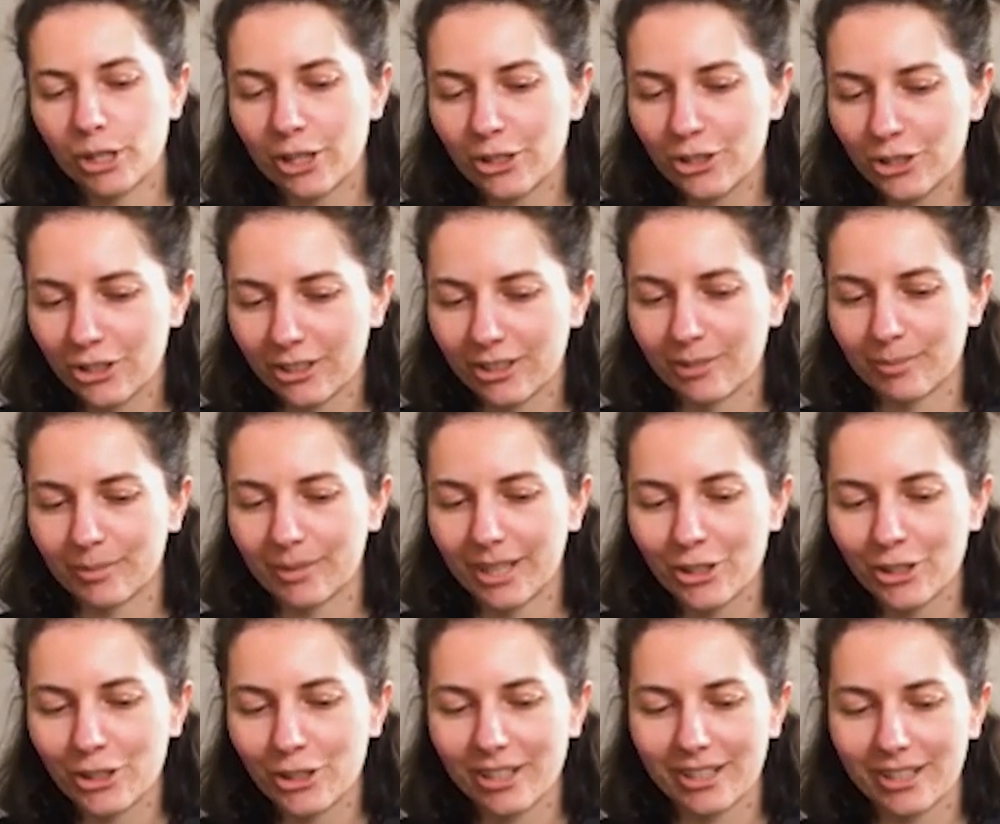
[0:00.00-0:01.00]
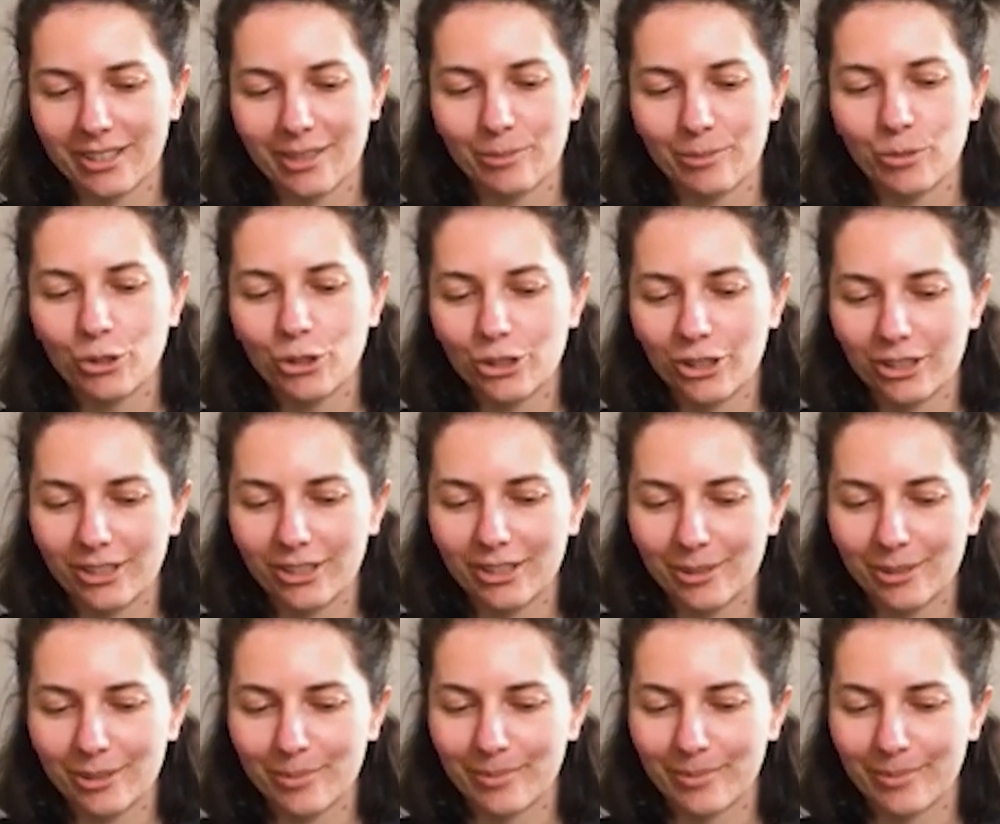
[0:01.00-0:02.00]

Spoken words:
lot of women, the same thing as